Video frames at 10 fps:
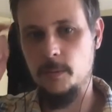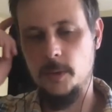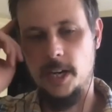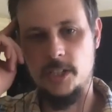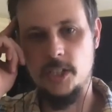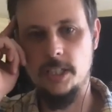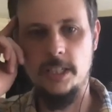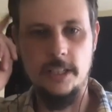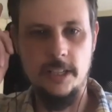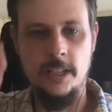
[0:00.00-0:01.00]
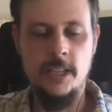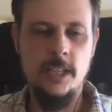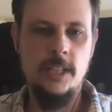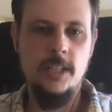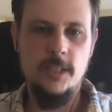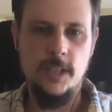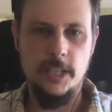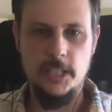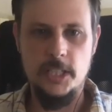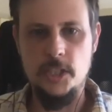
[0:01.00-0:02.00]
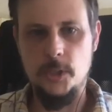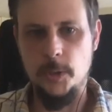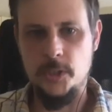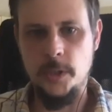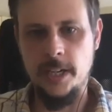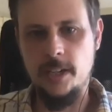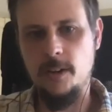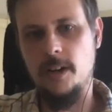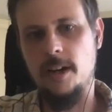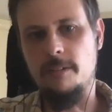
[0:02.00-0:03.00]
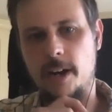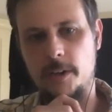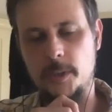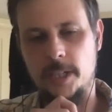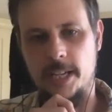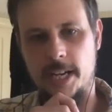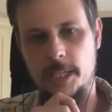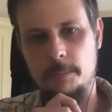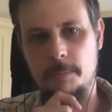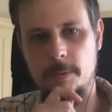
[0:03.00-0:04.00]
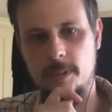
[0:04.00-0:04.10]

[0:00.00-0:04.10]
I'm going to teach you a trick of how you can add up